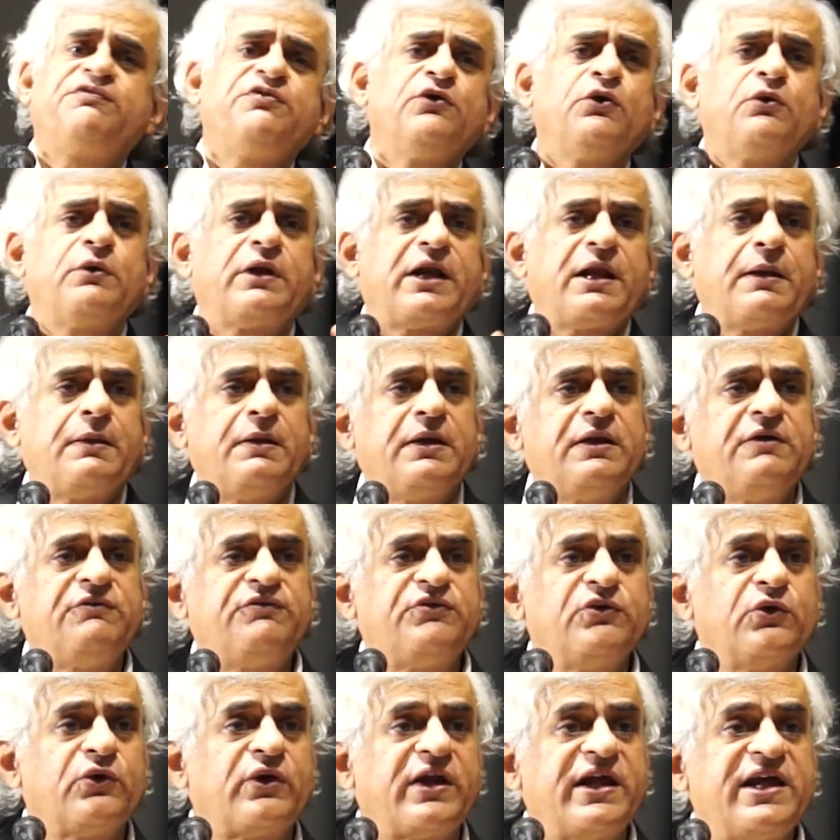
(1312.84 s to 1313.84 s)
you
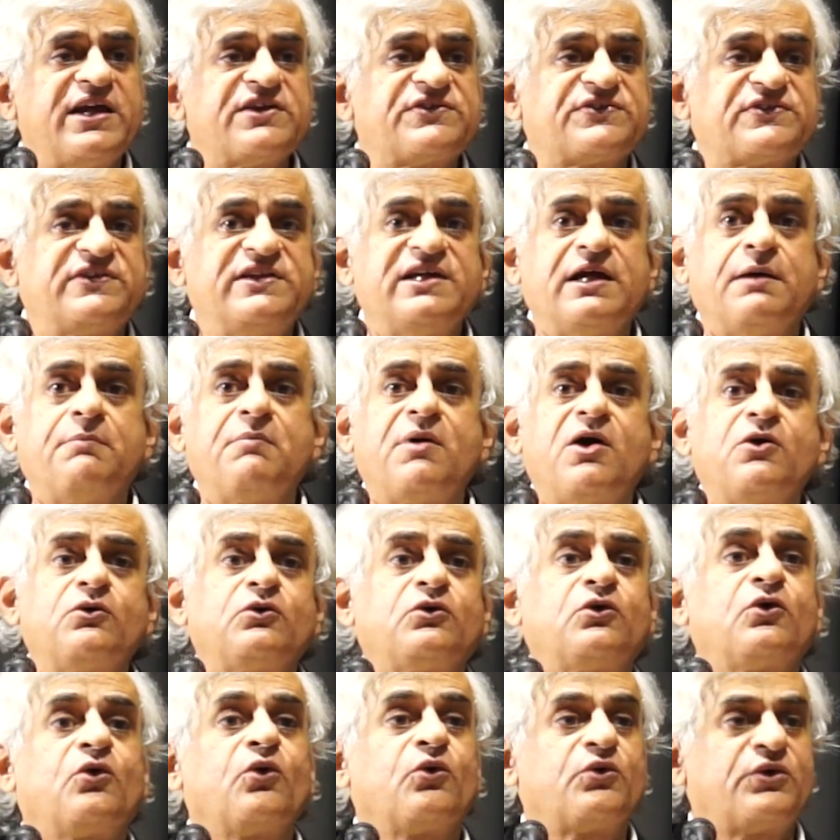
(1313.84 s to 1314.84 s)
raise the
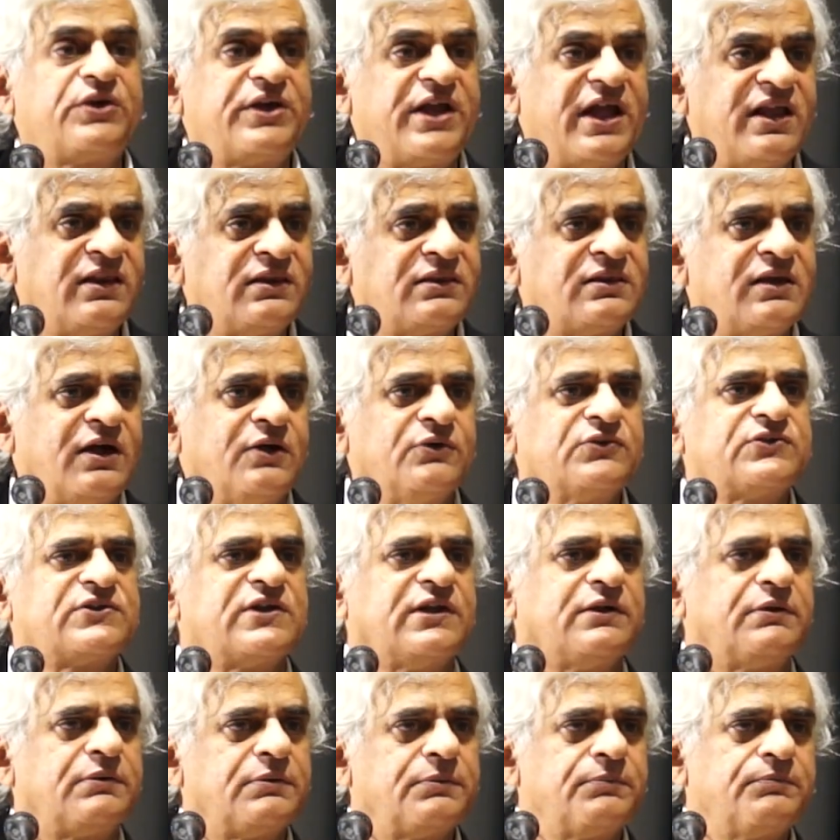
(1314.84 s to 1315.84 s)
amount to
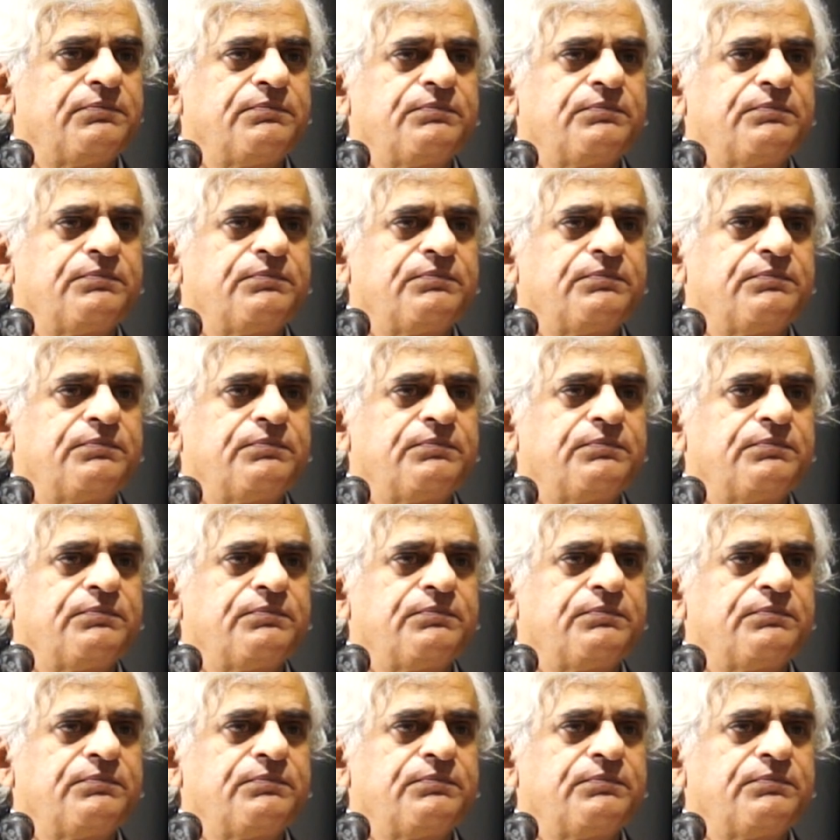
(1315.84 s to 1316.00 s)
10,000,